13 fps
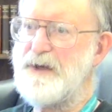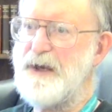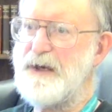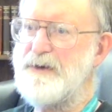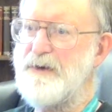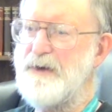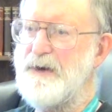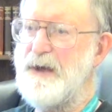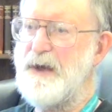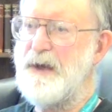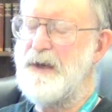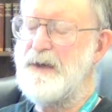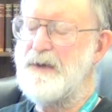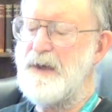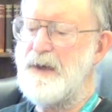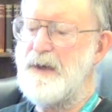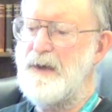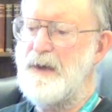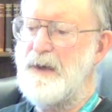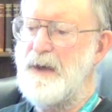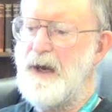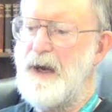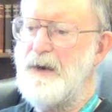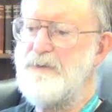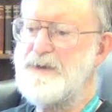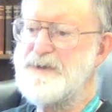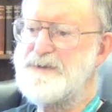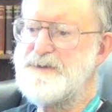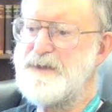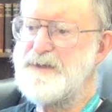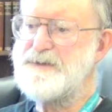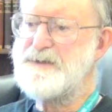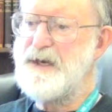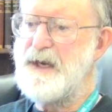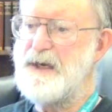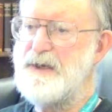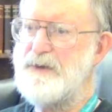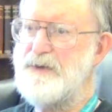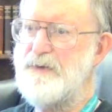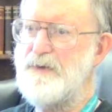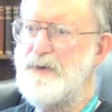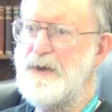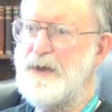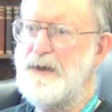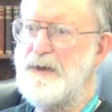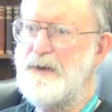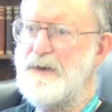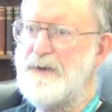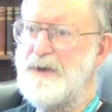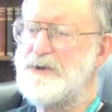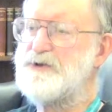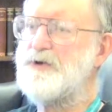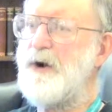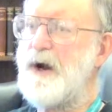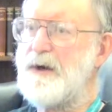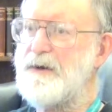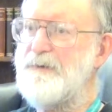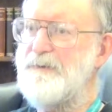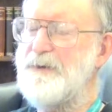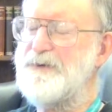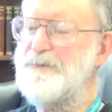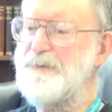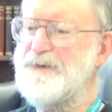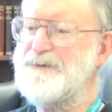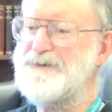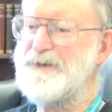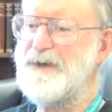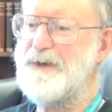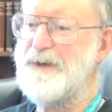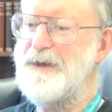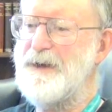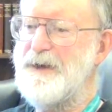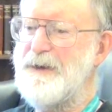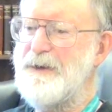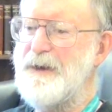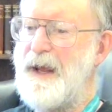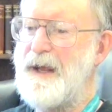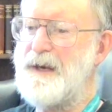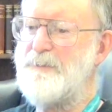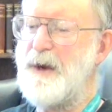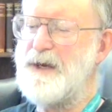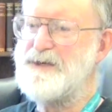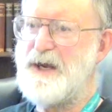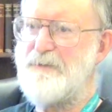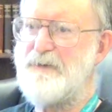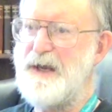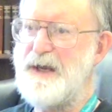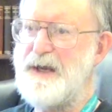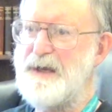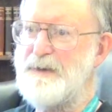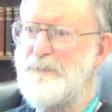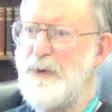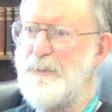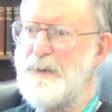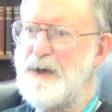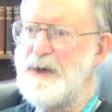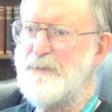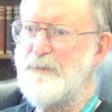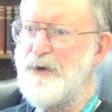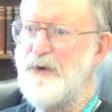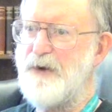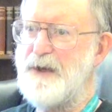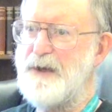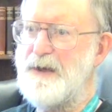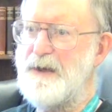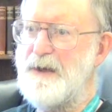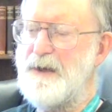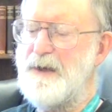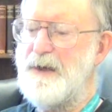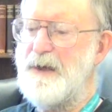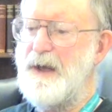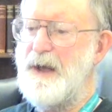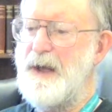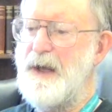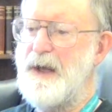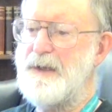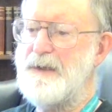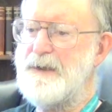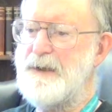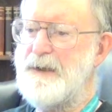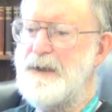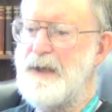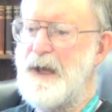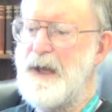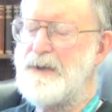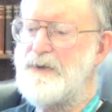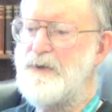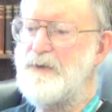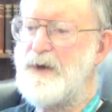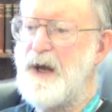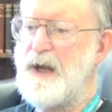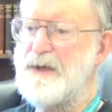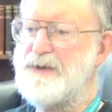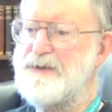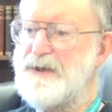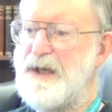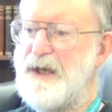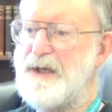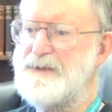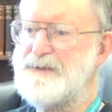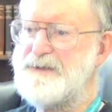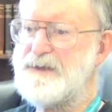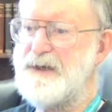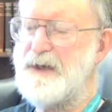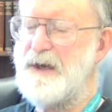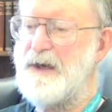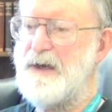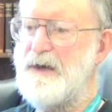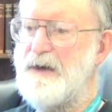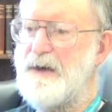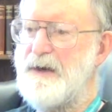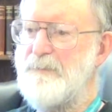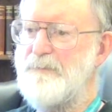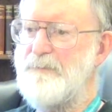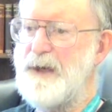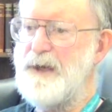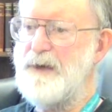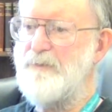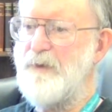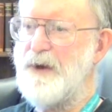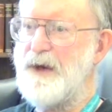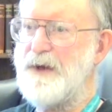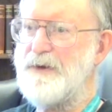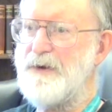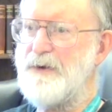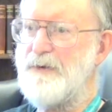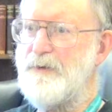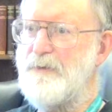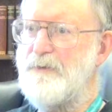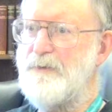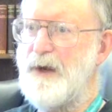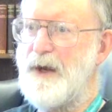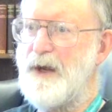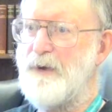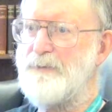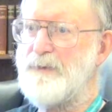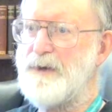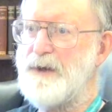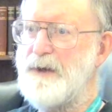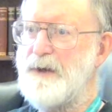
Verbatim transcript: collector, and uh, I was assigned to the, the truck, which was uh, headed by Jeff Leahy, a permanent employee. And he had two college kids, uh, me and one other, who helped